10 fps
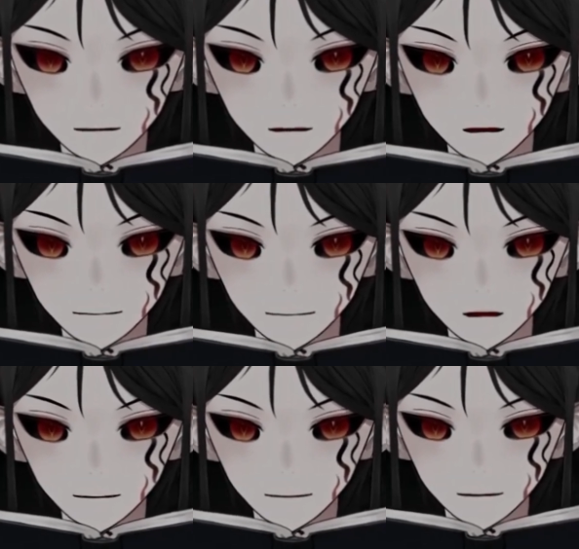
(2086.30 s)
I
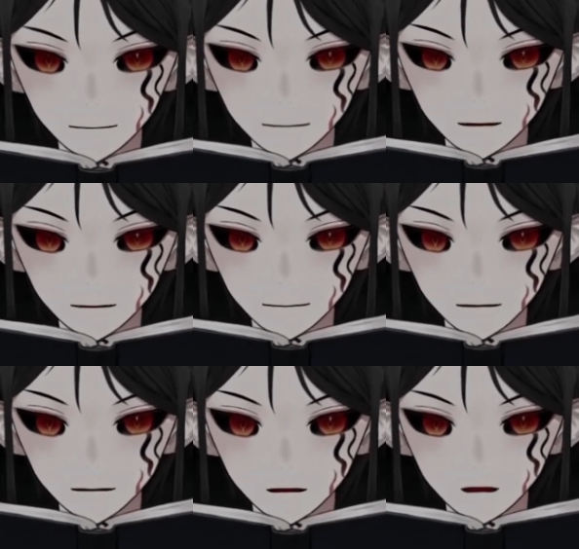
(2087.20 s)
felt him
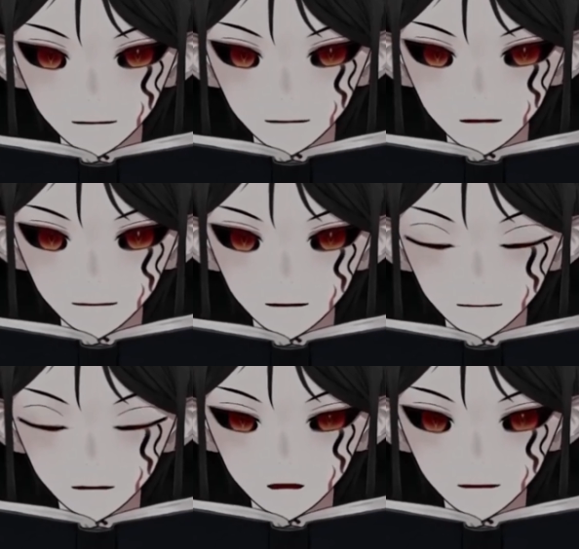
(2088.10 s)
stiffen when I told
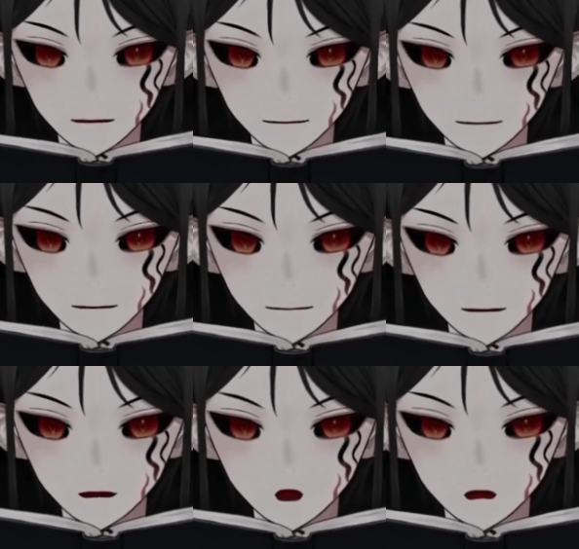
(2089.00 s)
him what
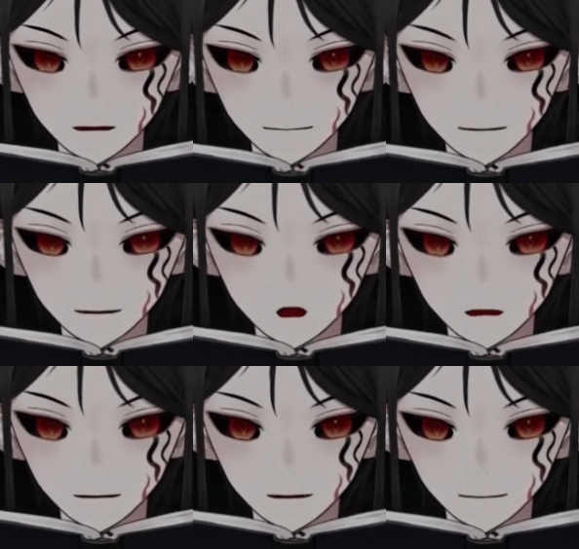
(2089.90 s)
Tin Can
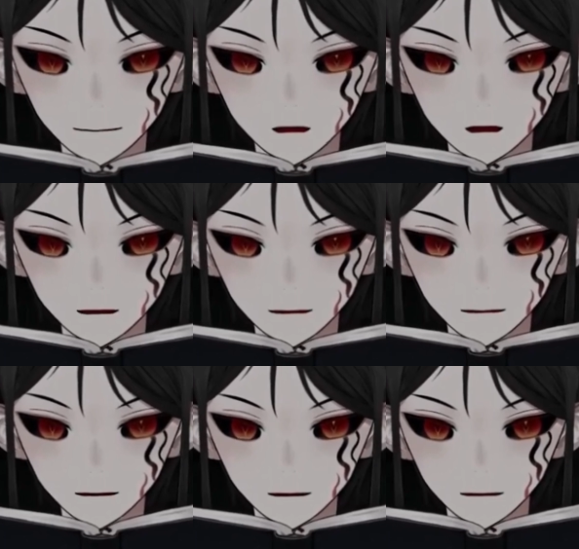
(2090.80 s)
Sam had said,
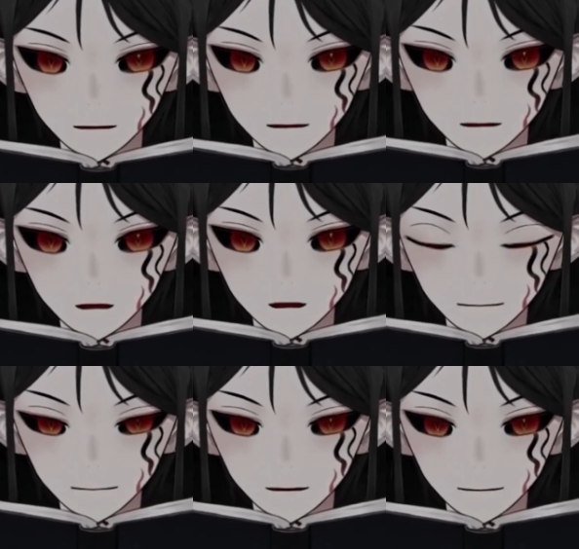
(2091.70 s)
and I
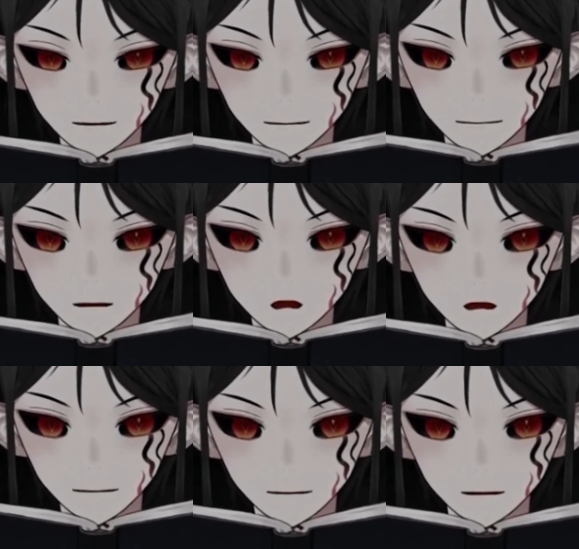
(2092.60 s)
felt him
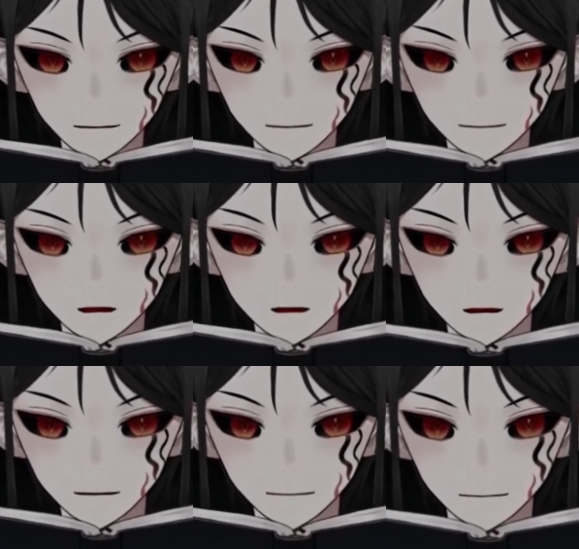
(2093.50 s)
hug me even
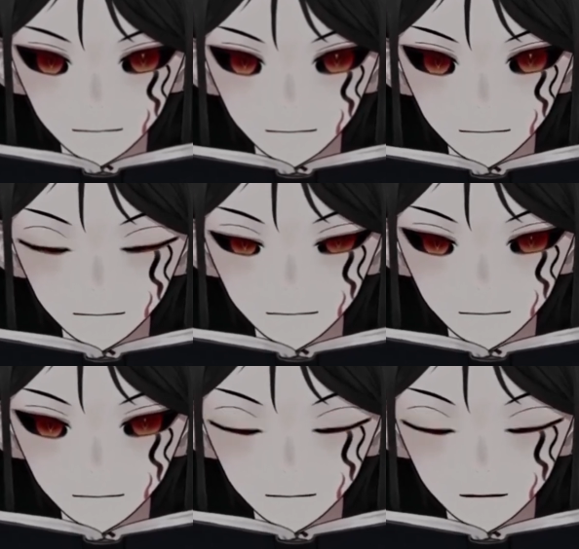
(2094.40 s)
tighter.
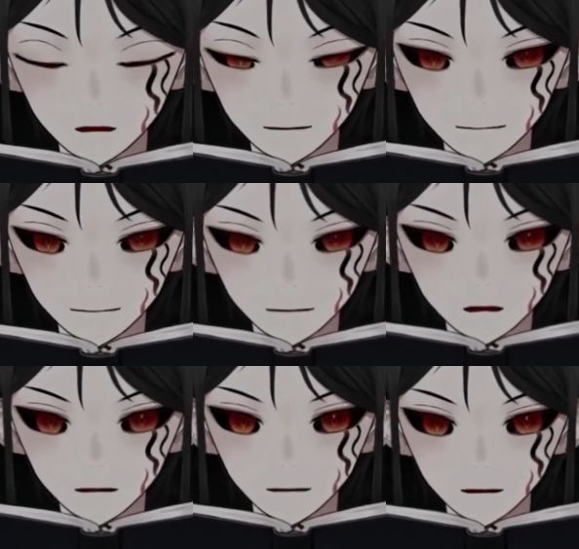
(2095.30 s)
I'm
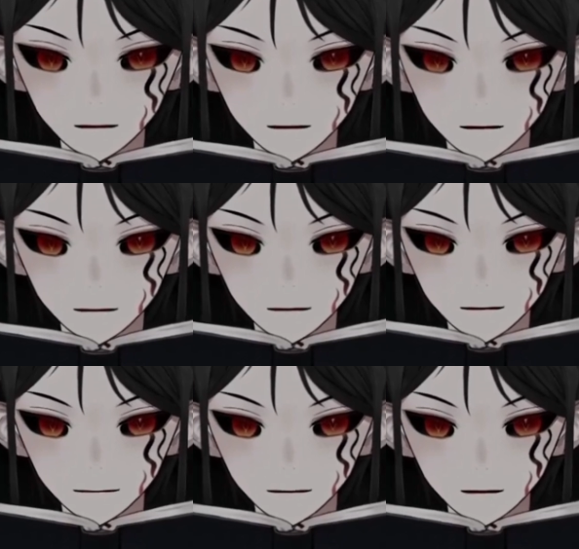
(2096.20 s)
sorry, kid,
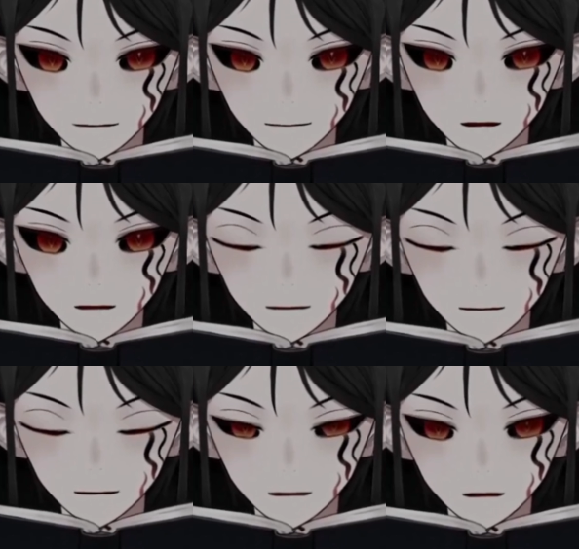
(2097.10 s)
he said.
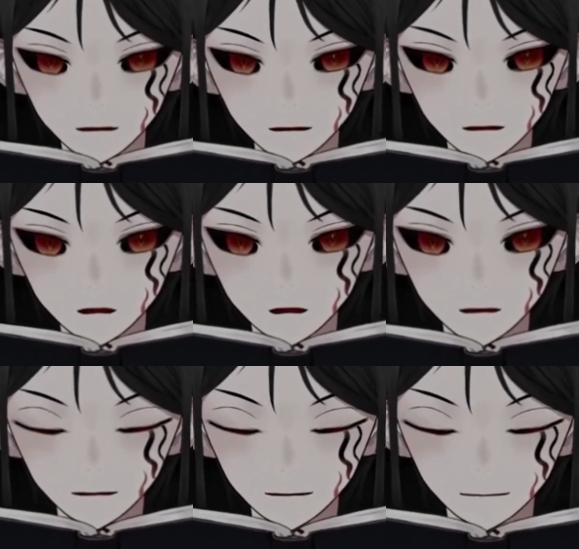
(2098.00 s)

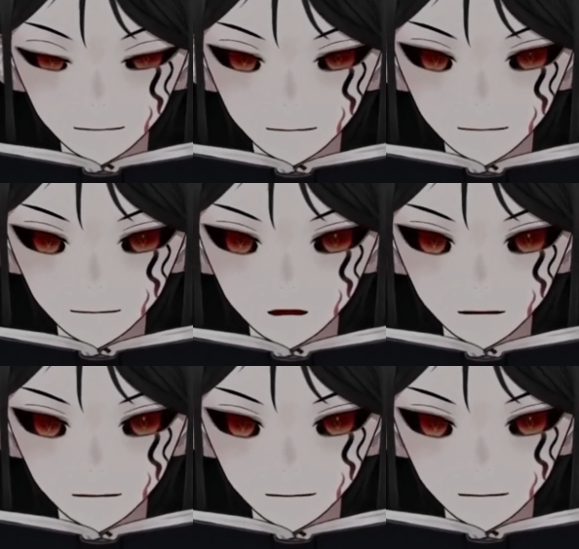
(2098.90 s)
I am
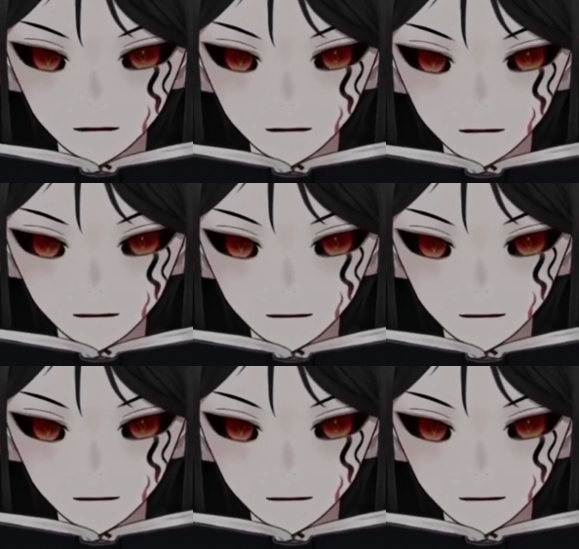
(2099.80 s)
so sorry.